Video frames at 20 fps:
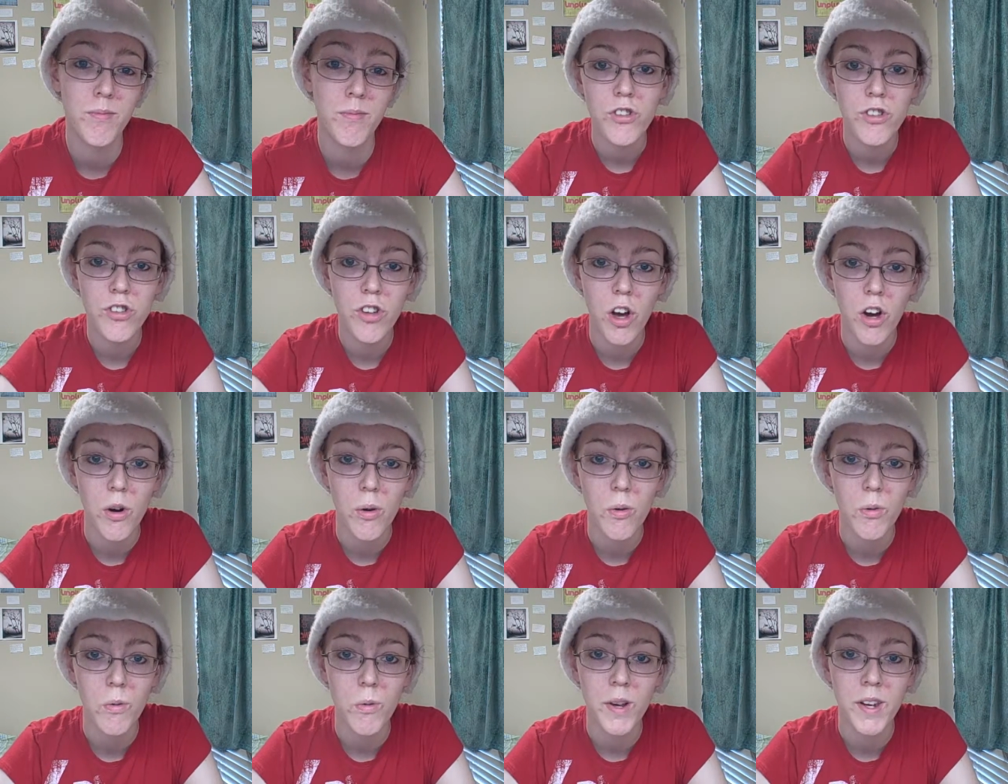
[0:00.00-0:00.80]

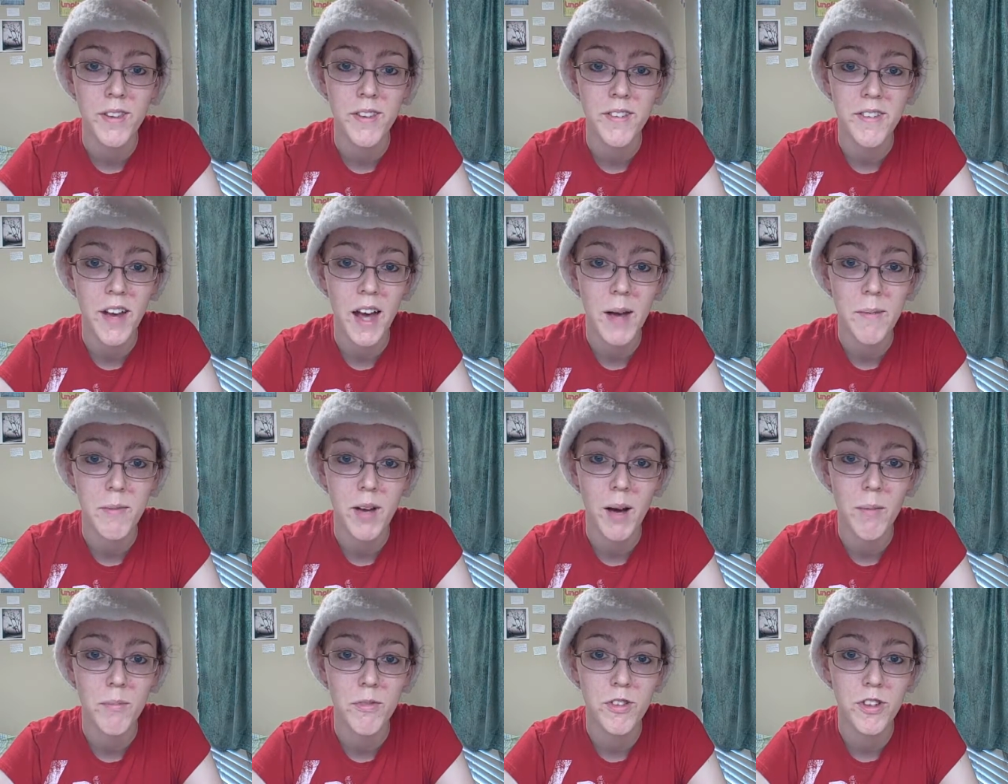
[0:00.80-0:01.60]
So, when the time
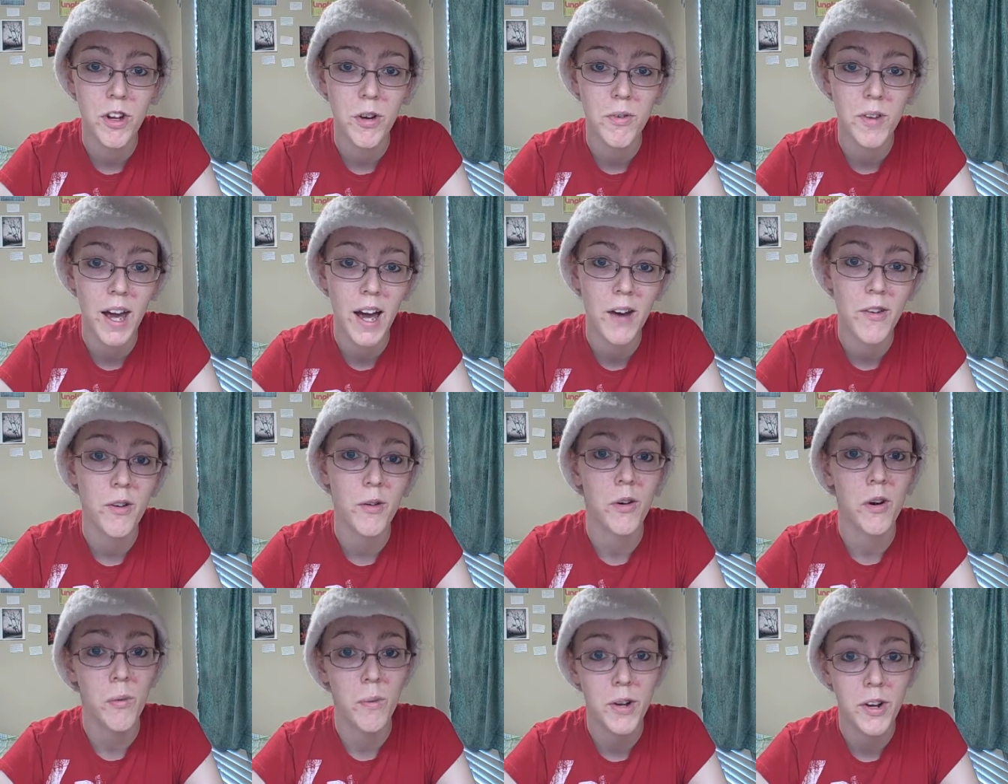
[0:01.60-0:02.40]
comes to go down
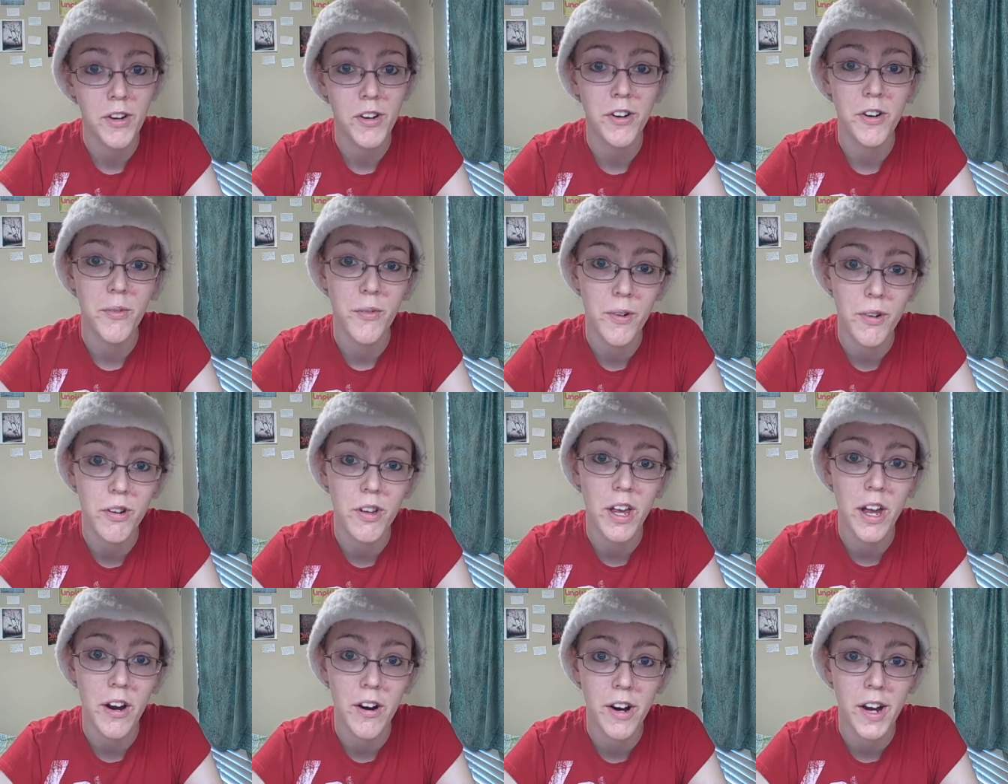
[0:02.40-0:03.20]
or when you're in a
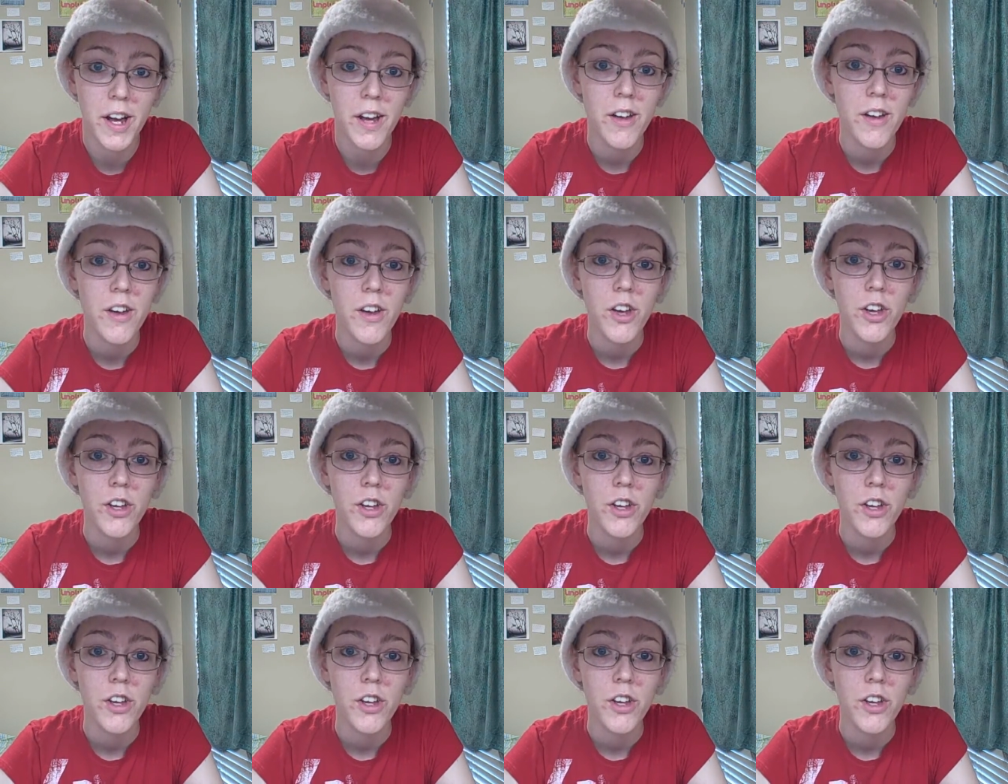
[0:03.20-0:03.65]
rural area,